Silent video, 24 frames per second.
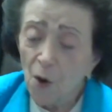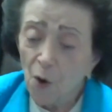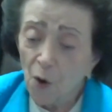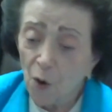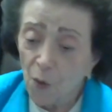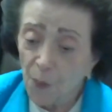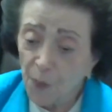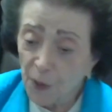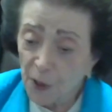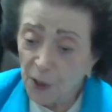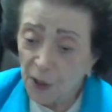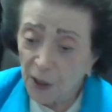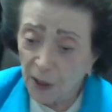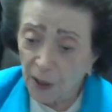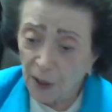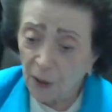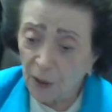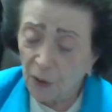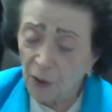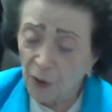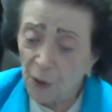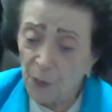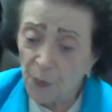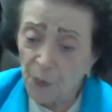or
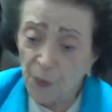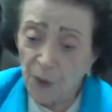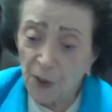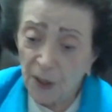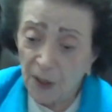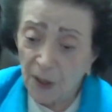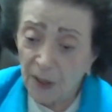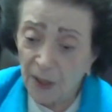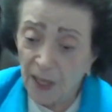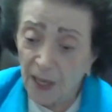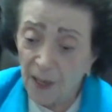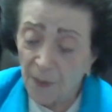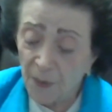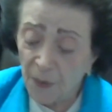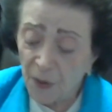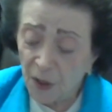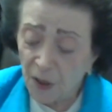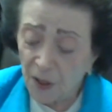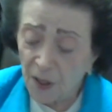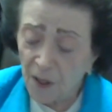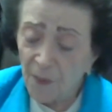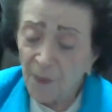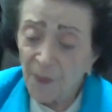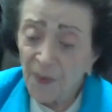particularly
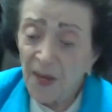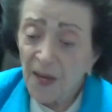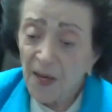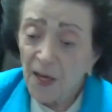preeclampsia,